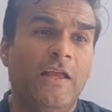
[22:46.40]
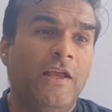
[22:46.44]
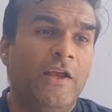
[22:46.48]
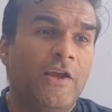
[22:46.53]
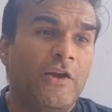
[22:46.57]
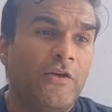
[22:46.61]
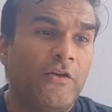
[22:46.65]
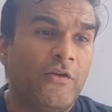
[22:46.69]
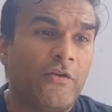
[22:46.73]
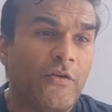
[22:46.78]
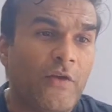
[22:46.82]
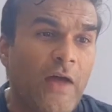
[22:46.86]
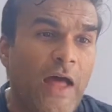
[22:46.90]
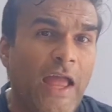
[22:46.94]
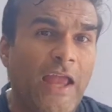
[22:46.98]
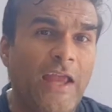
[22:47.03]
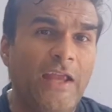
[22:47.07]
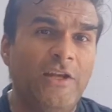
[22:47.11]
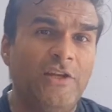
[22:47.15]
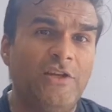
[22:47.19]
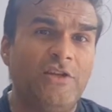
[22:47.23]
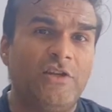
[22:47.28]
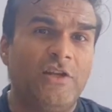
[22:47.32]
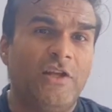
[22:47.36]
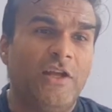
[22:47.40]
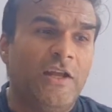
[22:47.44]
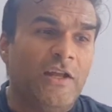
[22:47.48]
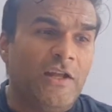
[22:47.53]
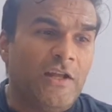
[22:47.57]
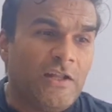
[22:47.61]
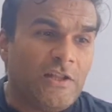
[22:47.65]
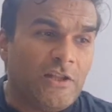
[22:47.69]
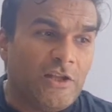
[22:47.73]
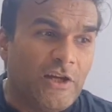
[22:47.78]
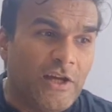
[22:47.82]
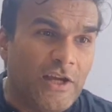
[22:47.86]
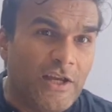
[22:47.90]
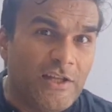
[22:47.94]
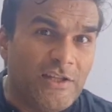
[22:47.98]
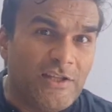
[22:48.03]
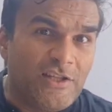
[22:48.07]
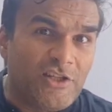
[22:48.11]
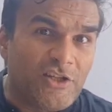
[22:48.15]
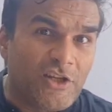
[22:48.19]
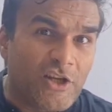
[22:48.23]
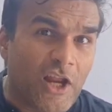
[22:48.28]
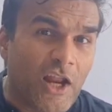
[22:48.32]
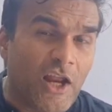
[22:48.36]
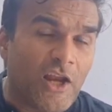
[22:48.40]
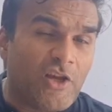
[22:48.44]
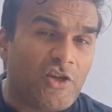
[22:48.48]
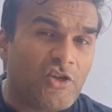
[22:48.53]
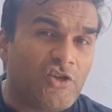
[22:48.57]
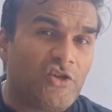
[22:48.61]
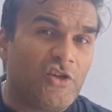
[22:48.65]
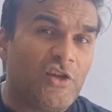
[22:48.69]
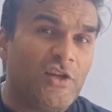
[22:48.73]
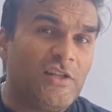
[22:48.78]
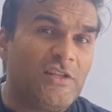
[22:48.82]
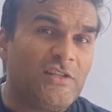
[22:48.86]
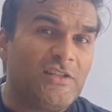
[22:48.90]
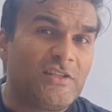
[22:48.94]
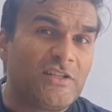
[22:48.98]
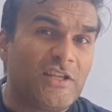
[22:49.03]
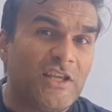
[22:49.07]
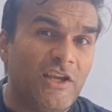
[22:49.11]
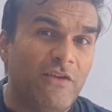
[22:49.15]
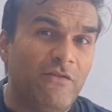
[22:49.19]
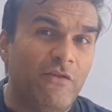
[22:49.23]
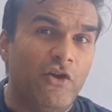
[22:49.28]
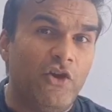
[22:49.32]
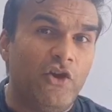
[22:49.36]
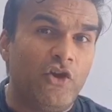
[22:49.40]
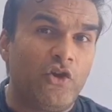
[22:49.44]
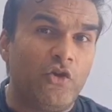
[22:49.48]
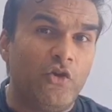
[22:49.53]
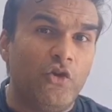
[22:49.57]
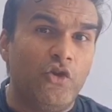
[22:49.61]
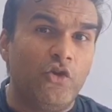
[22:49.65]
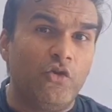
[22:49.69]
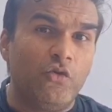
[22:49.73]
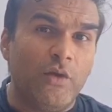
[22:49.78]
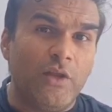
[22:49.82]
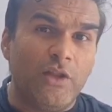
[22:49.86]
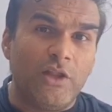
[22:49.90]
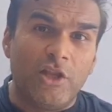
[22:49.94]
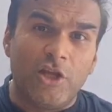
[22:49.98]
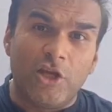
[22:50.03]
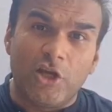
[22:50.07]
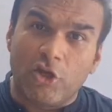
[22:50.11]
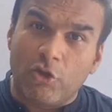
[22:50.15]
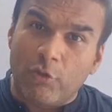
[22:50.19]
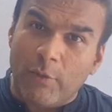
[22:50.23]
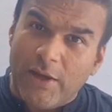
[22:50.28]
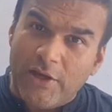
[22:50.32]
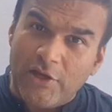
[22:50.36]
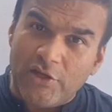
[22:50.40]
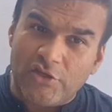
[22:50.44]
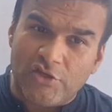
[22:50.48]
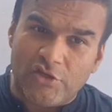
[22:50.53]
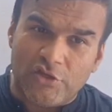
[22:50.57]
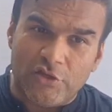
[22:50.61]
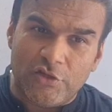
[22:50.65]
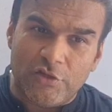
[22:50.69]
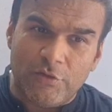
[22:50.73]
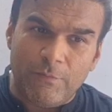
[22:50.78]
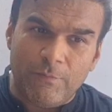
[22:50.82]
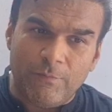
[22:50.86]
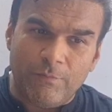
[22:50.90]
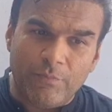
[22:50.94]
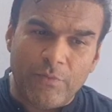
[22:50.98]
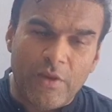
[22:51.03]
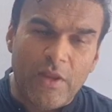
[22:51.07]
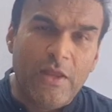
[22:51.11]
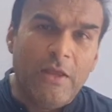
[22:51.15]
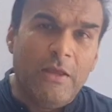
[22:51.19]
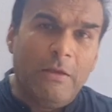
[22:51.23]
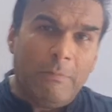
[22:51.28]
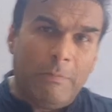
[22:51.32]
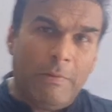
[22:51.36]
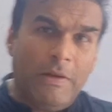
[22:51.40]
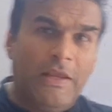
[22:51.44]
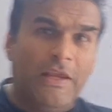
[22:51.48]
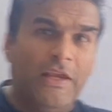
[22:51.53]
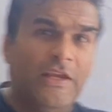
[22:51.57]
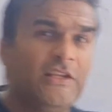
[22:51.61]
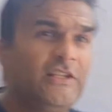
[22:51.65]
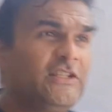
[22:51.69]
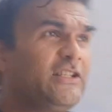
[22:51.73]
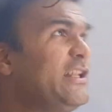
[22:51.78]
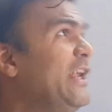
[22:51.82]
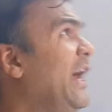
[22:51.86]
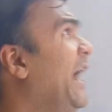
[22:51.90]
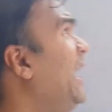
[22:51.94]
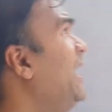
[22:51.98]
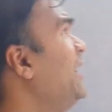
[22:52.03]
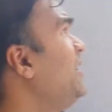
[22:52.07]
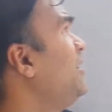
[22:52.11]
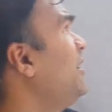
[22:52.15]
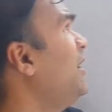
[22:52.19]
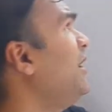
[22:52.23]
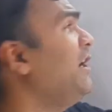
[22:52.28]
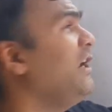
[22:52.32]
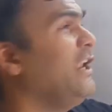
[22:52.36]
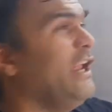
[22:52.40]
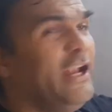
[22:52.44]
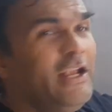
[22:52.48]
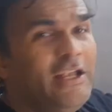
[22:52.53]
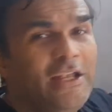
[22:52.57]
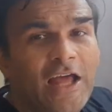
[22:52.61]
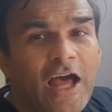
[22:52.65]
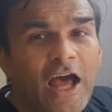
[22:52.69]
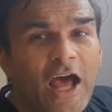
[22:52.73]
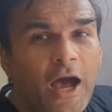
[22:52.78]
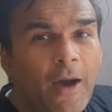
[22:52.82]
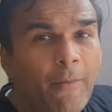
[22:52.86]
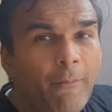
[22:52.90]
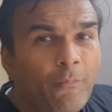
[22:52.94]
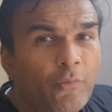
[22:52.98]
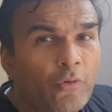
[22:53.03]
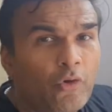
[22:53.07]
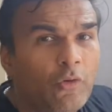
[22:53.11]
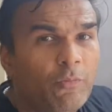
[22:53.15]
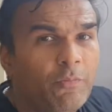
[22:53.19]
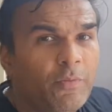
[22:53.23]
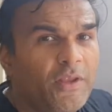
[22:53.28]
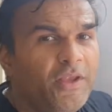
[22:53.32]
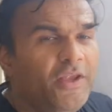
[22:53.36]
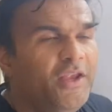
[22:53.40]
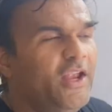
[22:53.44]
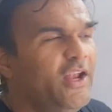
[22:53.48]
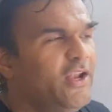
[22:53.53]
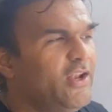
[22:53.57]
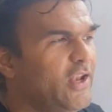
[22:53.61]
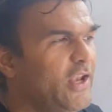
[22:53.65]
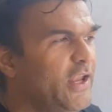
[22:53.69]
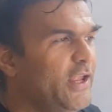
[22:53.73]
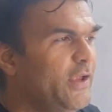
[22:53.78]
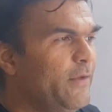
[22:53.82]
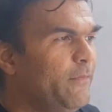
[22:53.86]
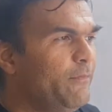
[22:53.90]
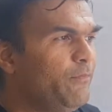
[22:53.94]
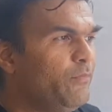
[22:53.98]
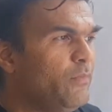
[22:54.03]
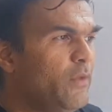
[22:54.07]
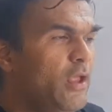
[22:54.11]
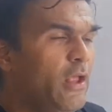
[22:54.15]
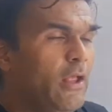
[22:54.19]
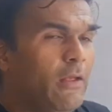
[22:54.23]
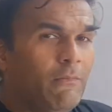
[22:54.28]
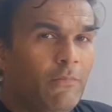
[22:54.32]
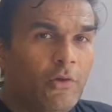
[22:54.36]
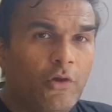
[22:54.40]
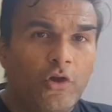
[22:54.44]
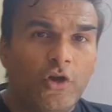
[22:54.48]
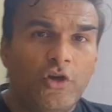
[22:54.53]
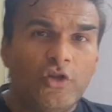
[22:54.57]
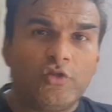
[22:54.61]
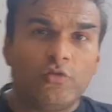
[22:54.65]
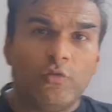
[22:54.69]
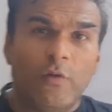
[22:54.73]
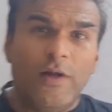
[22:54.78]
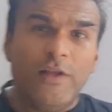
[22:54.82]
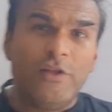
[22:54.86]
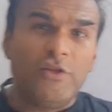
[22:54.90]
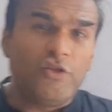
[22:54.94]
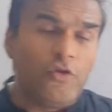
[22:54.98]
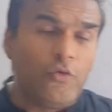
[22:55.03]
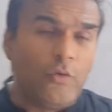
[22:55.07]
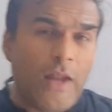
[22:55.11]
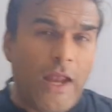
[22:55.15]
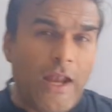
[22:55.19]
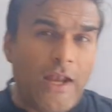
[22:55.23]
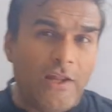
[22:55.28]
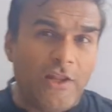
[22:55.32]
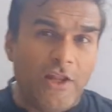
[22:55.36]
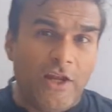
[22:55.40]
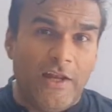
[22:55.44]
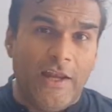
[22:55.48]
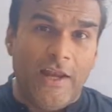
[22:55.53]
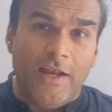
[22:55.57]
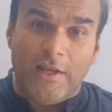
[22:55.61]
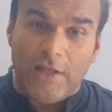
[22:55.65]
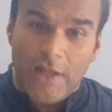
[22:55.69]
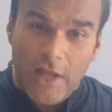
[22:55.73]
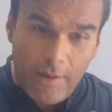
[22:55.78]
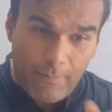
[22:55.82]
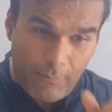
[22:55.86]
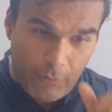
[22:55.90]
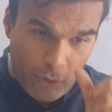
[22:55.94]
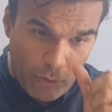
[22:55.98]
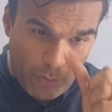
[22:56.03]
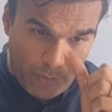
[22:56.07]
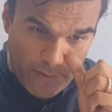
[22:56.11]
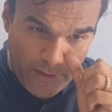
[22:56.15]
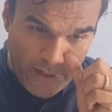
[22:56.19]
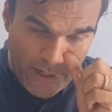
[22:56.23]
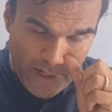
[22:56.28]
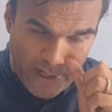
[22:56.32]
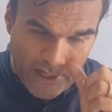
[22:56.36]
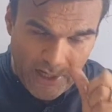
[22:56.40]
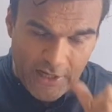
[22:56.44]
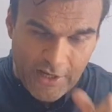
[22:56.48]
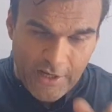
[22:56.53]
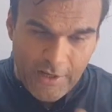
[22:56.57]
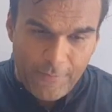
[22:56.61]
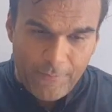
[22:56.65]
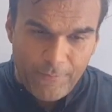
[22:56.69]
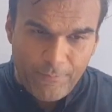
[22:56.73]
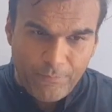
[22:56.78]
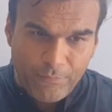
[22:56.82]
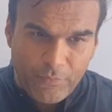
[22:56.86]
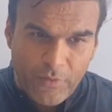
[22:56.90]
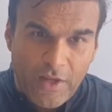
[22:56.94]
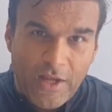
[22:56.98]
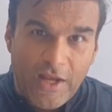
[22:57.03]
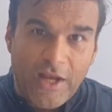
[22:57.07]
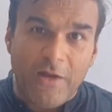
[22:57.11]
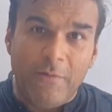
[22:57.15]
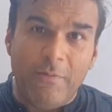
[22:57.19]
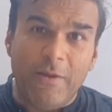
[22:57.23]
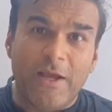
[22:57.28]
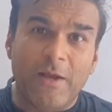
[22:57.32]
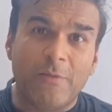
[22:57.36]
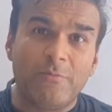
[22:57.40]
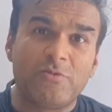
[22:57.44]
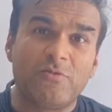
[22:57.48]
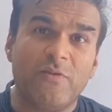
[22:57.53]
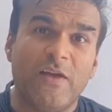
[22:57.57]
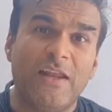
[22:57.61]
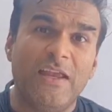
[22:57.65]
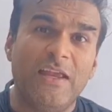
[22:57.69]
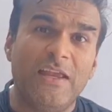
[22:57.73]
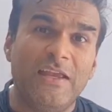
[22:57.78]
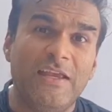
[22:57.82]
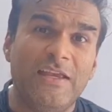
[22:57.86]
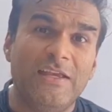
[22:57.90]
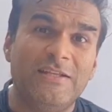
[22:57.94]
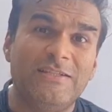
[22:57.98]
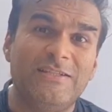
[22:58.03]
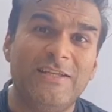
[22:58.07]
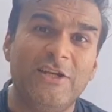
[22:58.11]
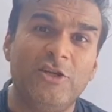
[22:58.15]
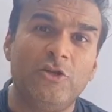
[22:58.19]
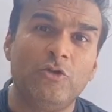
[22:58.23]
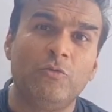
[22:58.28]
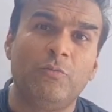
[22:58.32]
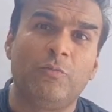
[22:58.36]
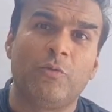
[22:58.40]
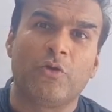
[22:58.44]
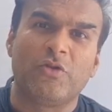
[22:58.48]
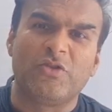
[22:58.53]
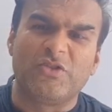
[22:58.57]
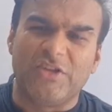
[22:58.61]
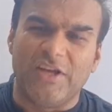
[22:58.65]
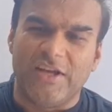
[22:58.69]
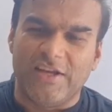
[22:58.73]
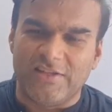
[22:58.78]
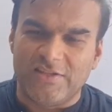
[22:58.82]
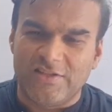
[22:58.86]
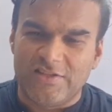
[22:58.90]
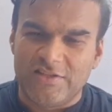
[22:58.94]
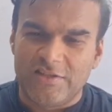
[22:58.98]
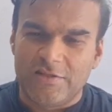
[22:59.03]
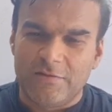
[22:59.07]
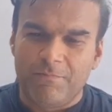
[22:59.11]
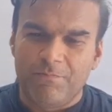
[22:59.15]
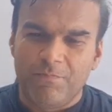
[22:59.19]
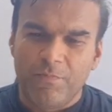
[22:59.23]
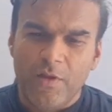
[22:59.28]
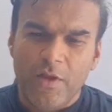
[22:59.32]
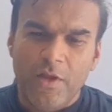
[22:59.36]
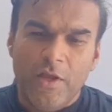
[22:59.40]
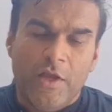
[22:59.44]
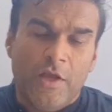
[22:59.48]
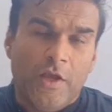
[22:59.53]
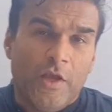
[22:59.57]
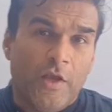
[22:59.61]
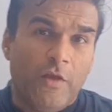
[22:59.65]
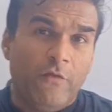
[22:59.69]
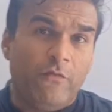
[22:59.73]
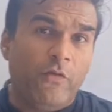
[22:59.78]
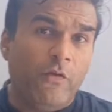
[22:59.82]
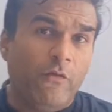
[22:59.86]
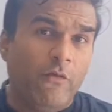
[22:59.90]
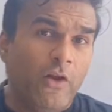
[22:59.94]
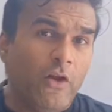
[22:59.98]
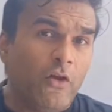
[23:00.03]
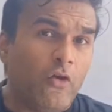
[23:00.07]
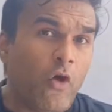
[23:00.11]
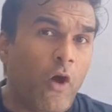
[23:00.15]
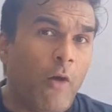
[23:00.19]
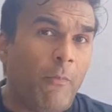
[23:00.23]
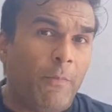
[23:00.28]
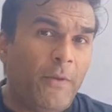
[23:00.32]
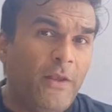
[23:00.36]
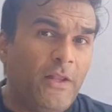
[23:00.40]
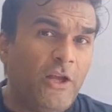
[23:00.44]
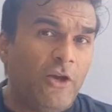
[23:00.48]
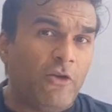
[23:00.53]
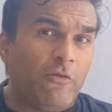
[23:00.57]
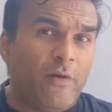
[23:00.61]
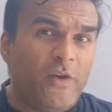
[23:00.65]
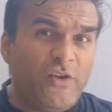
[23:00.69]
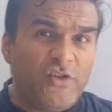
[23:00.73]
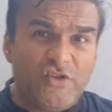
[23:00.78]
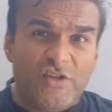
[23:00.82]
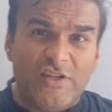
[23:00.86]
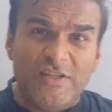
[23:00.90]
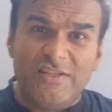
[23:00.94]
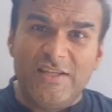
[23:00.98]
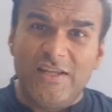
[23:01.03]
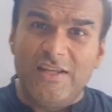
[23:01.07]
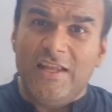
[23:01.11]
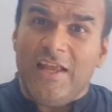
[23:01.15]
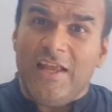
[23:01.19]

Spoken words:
write the instructions given to you in the question. Please write the data appropriately, because once you write the data appropriately, it becomes very easy to process. If you will copy the questions in